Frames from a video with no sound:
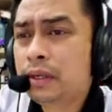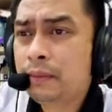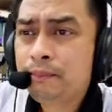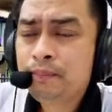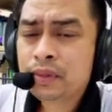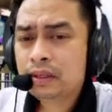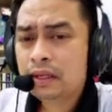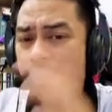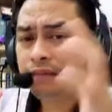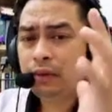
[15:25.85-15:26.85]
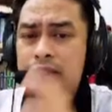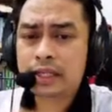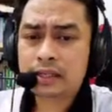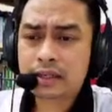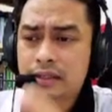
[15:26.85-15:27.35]
For example,
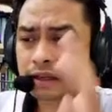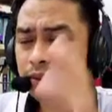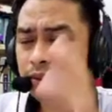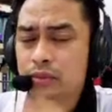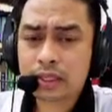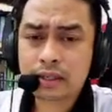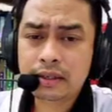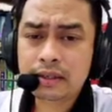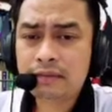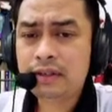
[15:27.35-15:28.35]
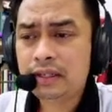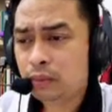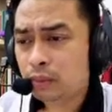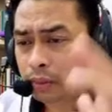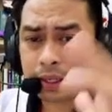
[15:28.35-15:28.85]
every 1 second, every 2 seconds,
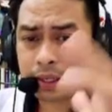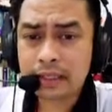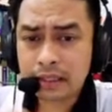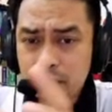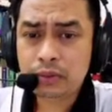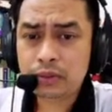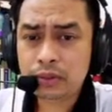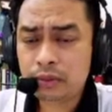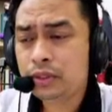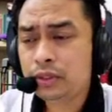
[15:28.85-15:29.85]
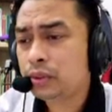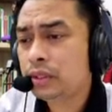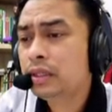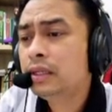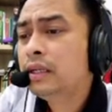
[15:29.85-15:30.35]
every 1 minute, it will
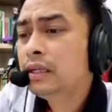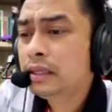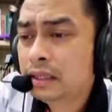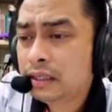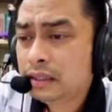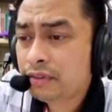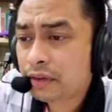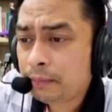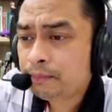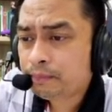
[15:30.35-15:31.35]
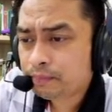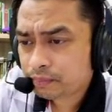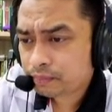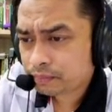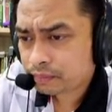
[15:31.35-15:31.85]
show the frame.